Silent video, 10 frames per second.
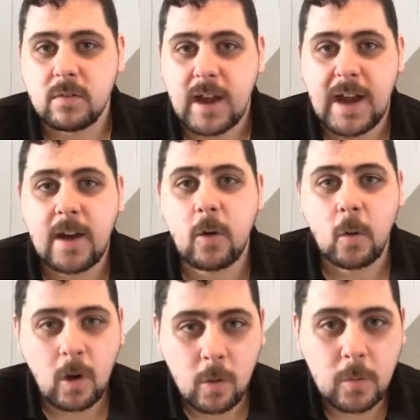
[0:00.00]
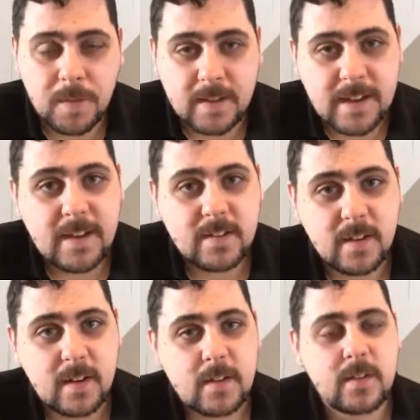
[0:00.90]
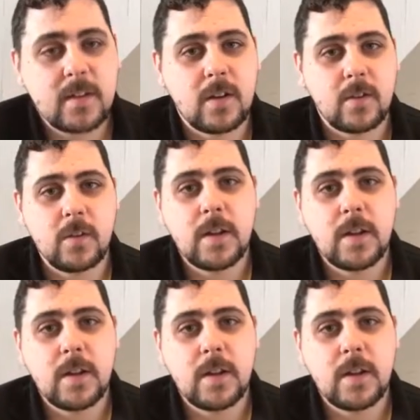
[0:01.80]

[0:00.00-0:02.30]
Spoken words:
hold their data. So